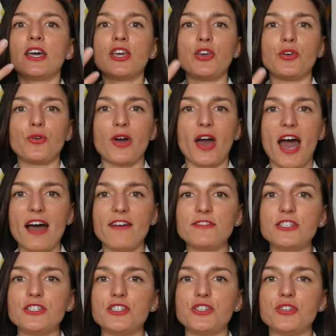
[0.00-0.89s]
You
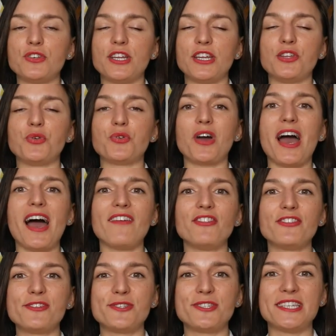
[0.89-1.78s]
have to tune in. You
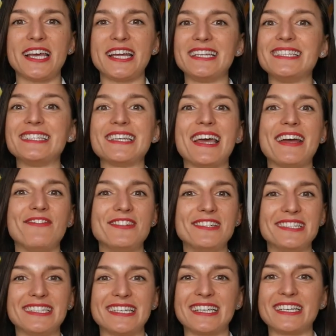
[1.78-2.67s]
have to say this
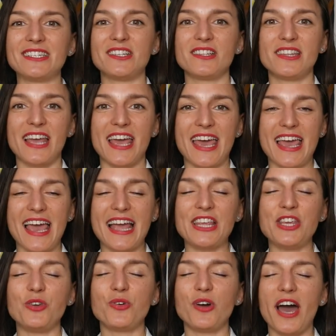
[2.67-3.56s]
every single day,
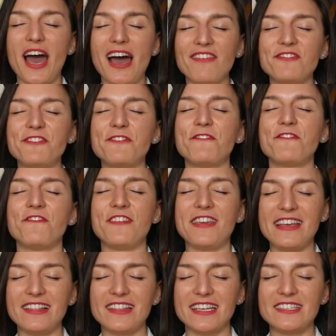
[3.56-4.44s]
and you have to
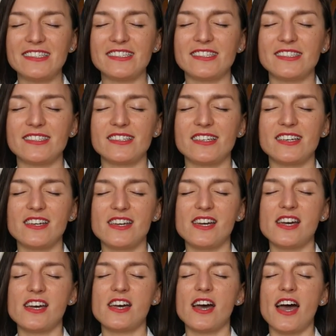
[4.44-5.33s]
feel it.
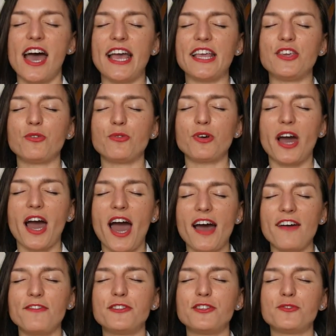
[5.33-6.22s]
And you
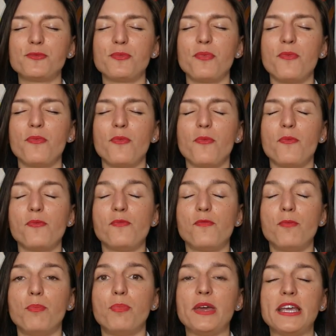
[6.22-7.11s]
have to
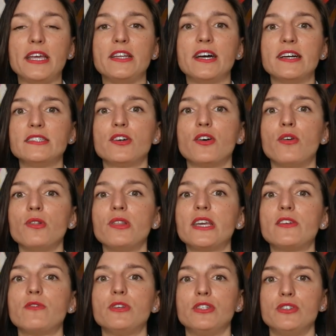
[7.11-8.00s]
be not
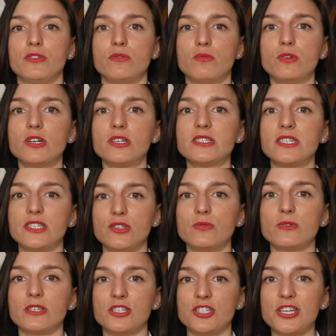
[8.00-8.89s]
only with your words that
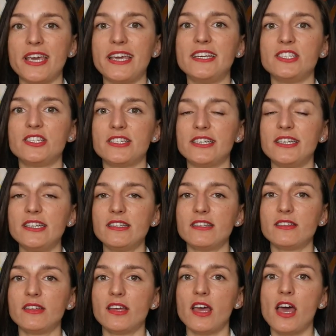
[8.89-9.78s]
you want to change
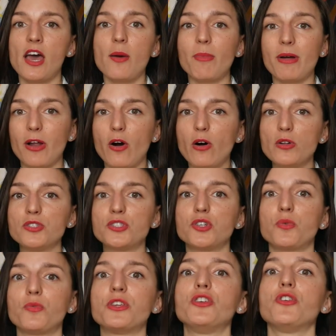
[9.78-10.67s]
it, but
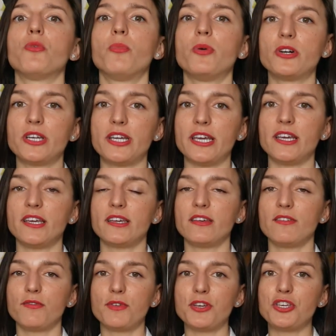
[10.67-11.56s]
also with your body,
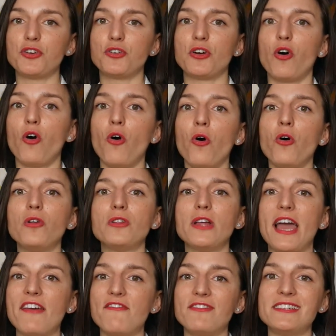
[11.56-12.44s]
with
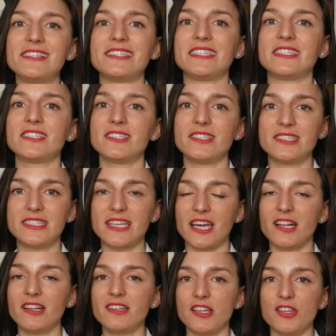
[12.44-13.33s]
every single
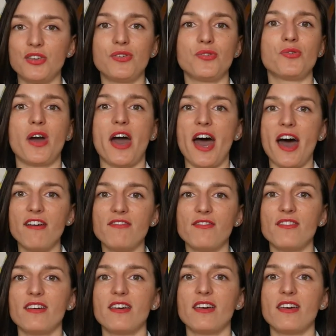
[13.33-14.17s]
cell that you have.